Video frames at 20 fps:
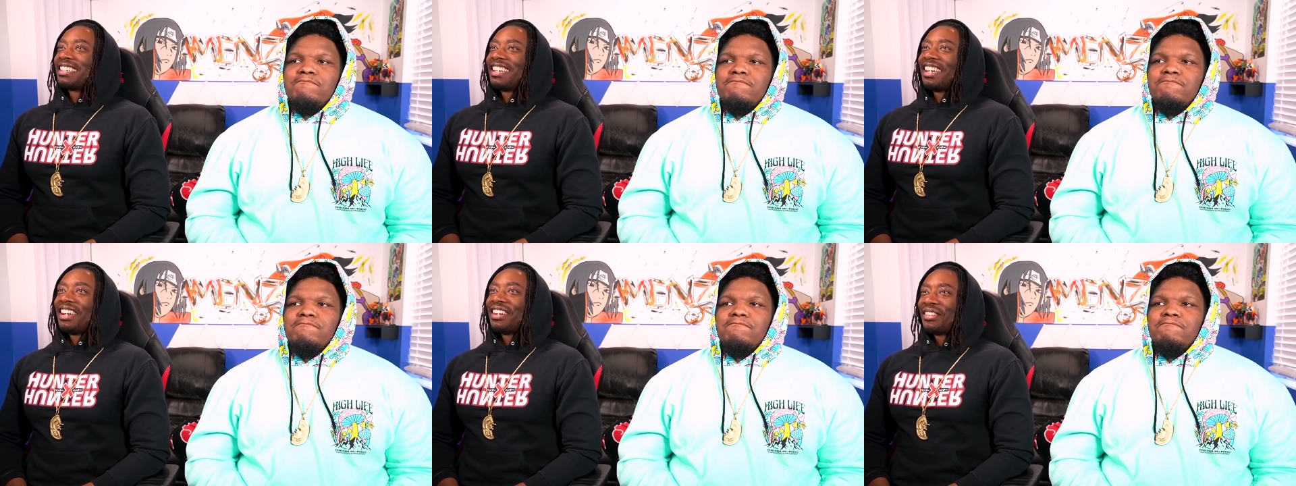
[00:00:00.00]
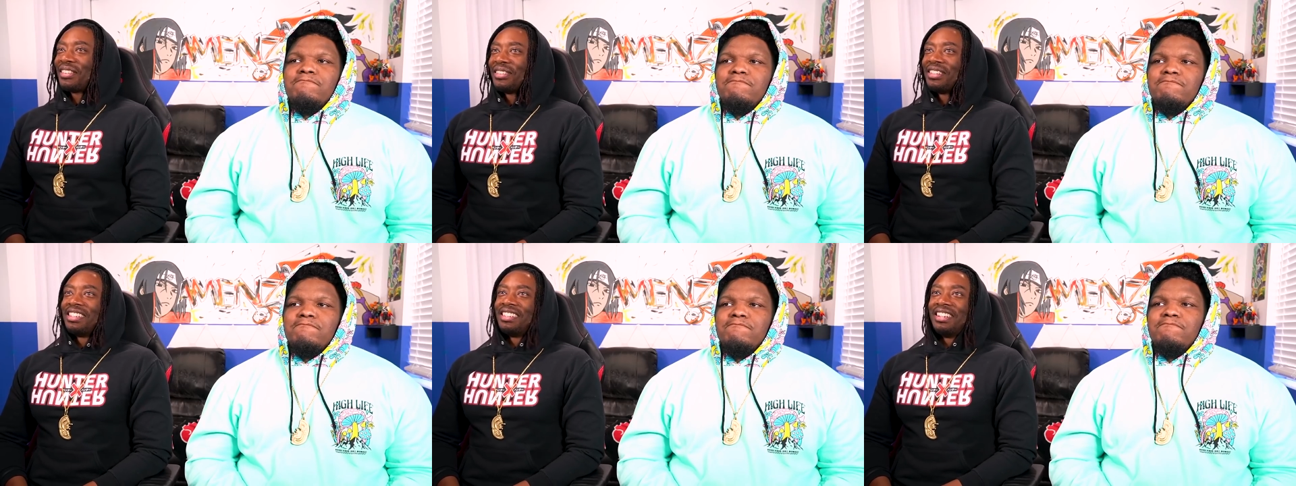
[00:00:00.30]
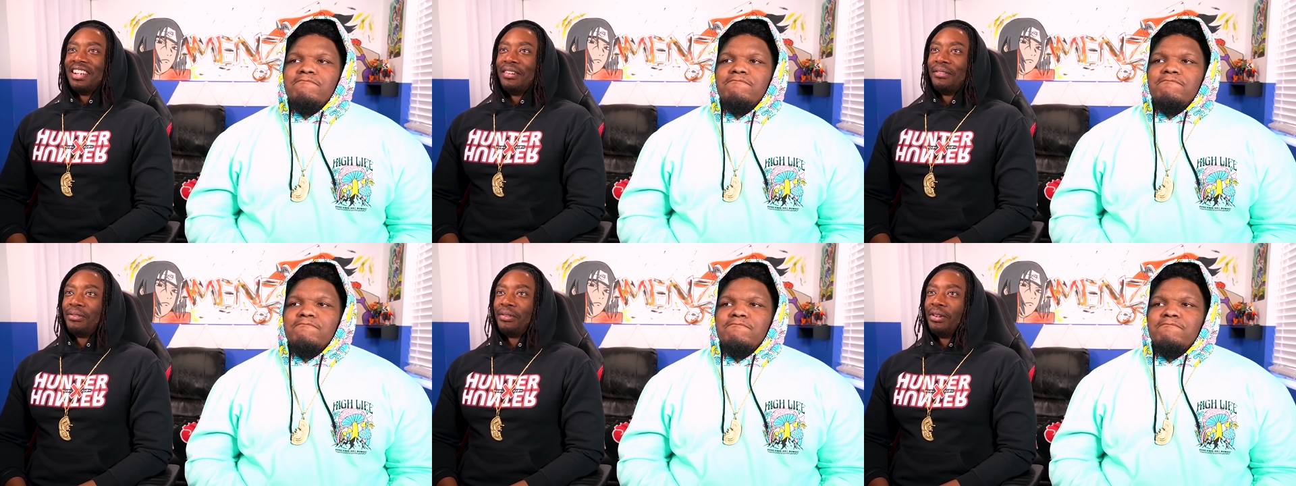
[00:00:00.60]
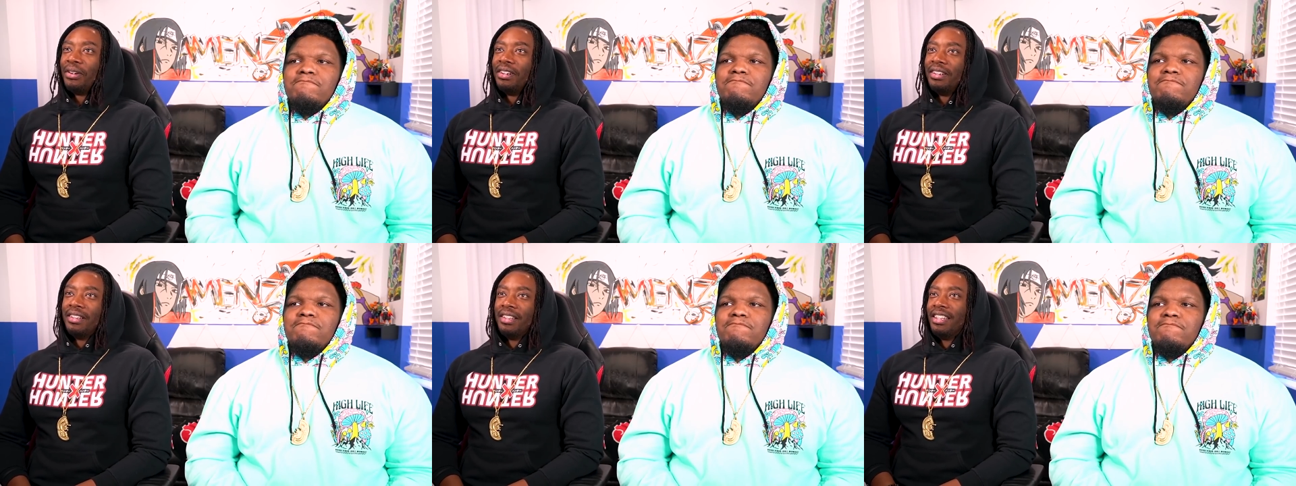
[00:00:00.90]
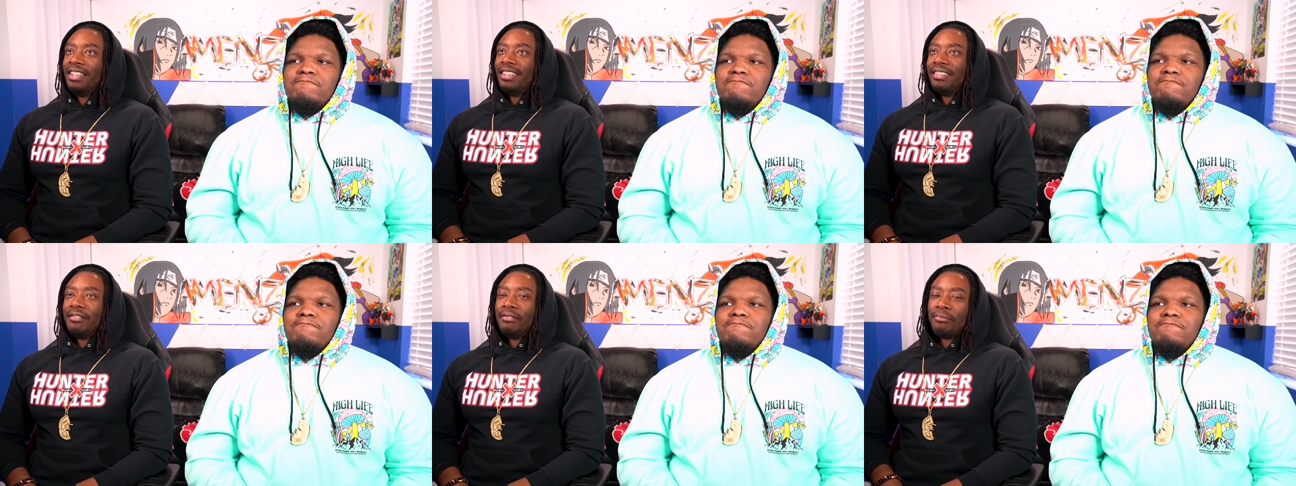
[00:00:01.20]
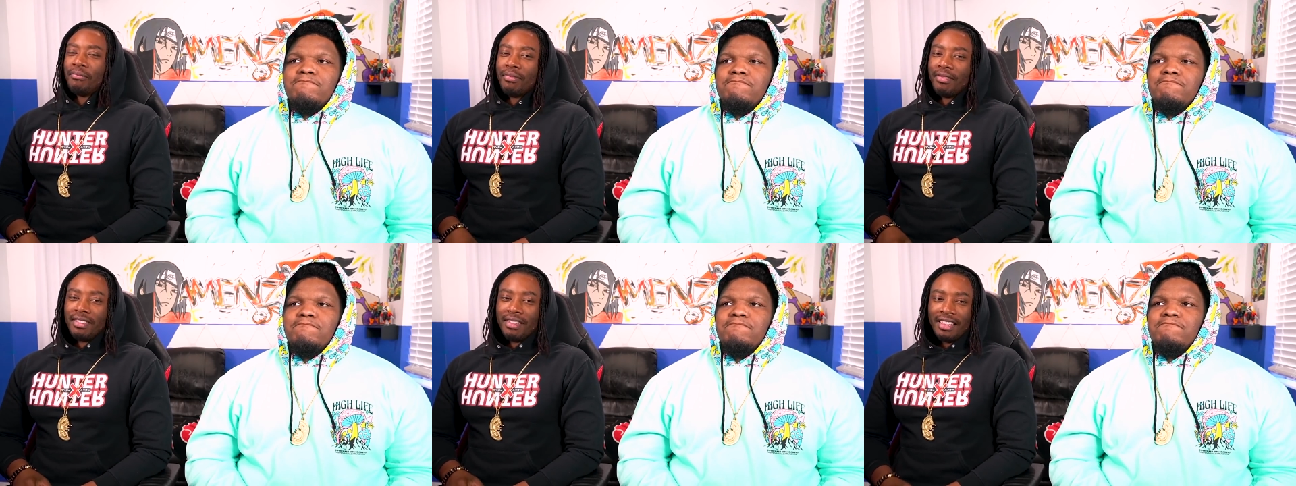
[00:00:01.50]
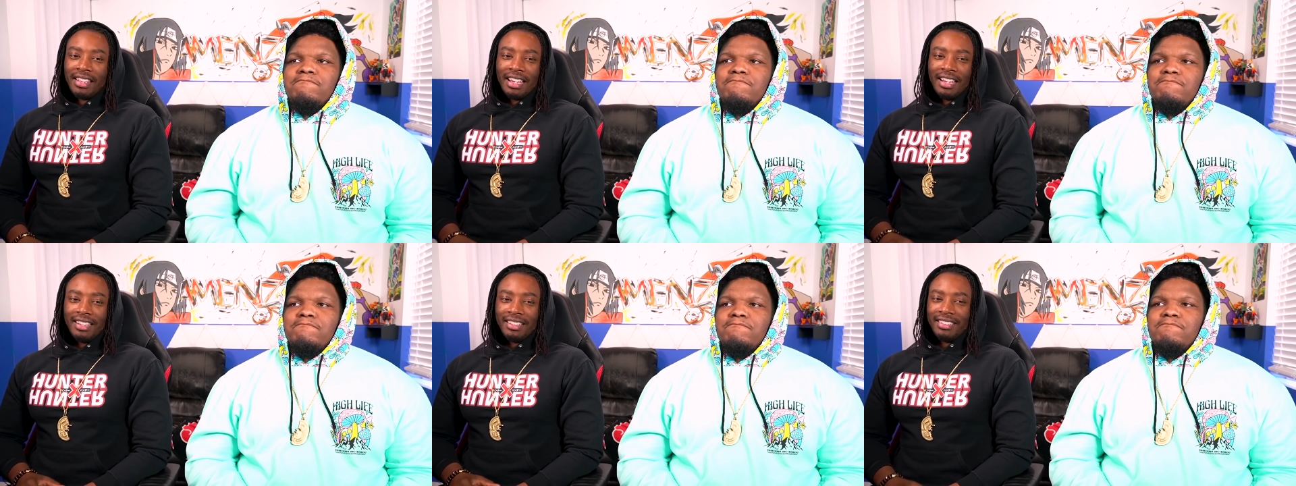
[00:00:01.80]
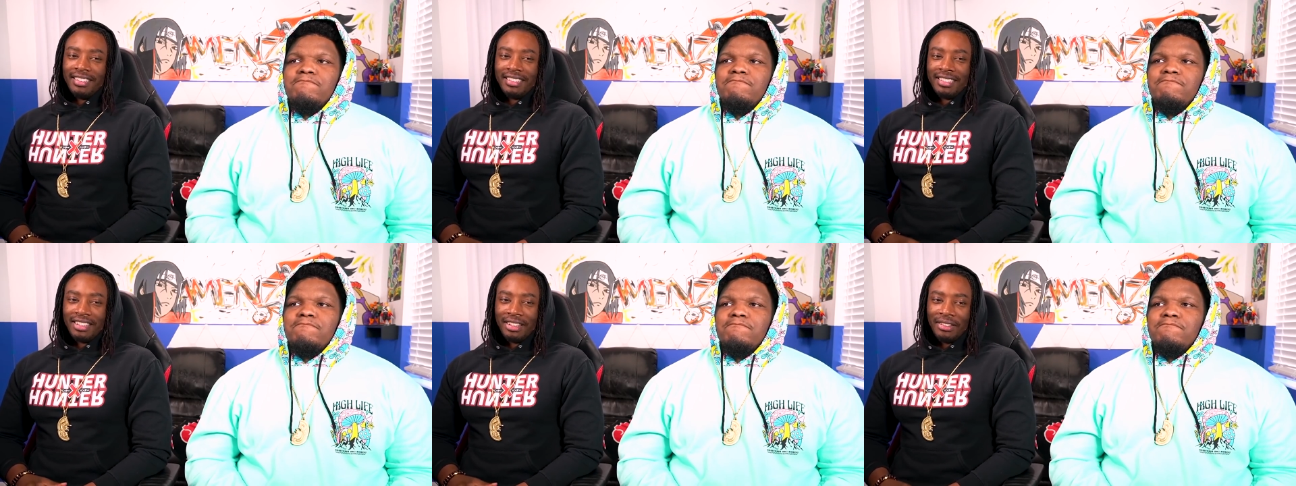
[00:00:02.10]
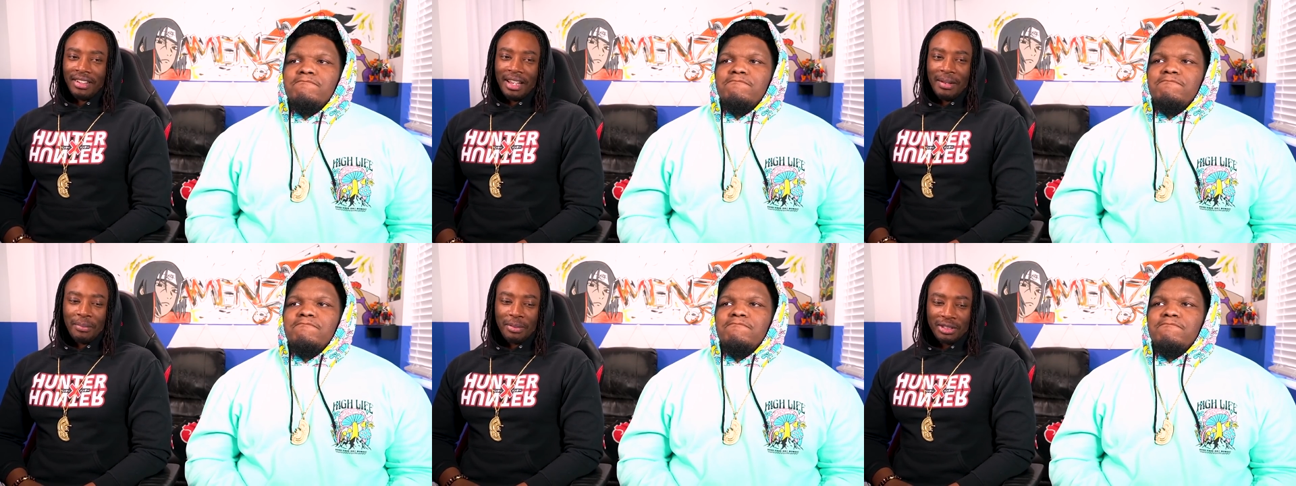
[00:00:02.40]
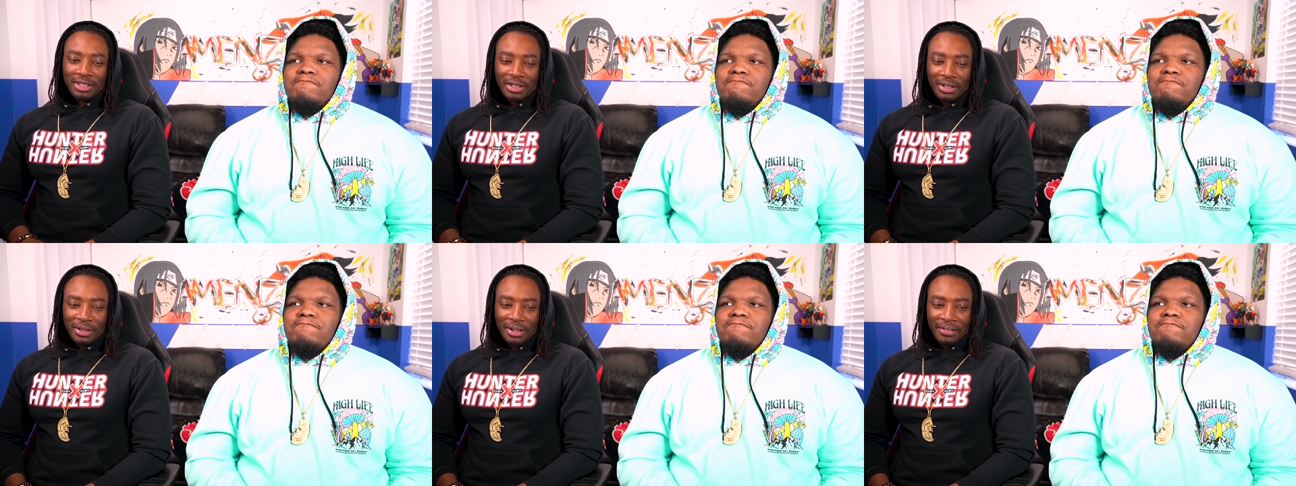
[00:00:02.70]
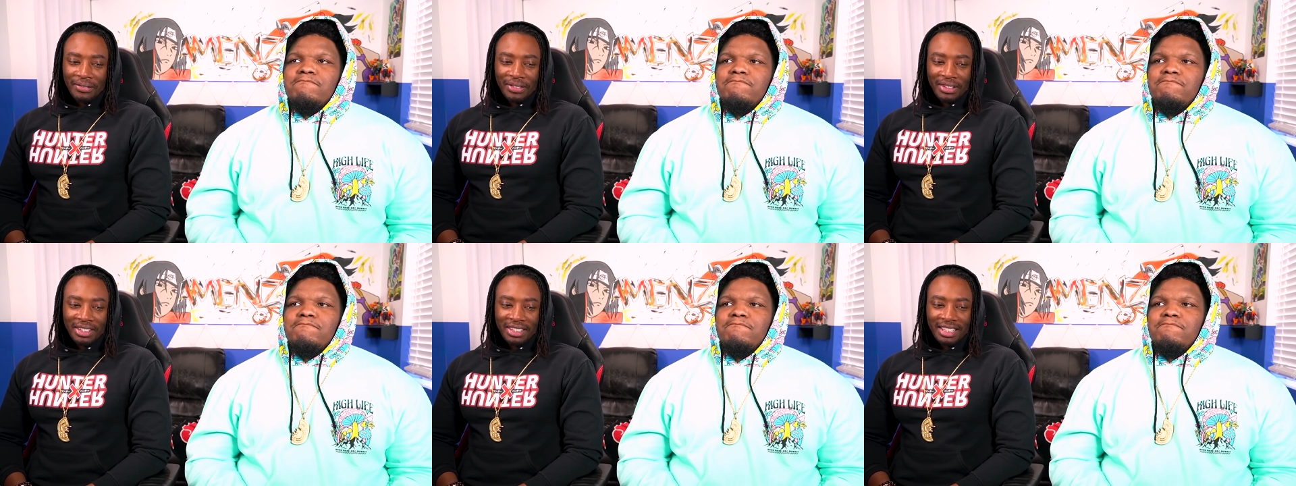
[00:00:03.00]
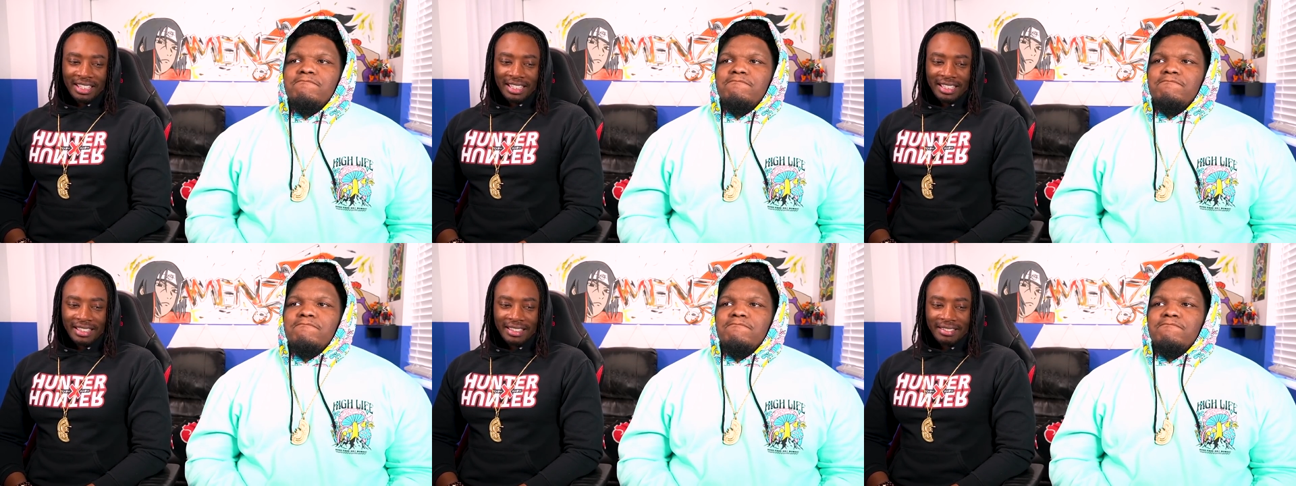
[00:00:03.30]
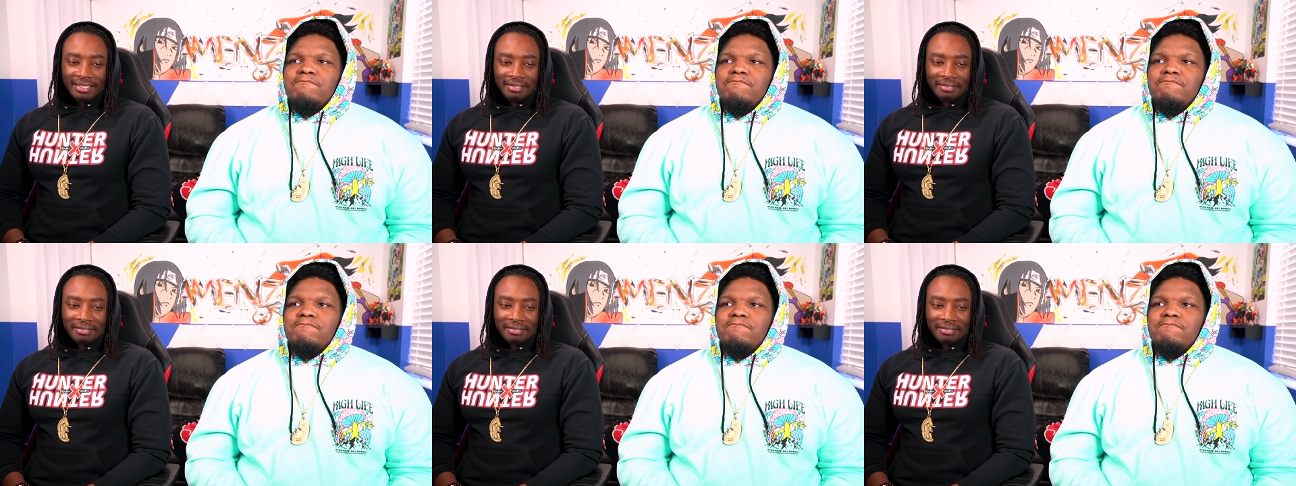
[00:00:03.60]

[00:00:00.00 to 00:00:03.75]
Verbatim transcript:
Speaker 1: Katakuri done for. It's the episode I felt like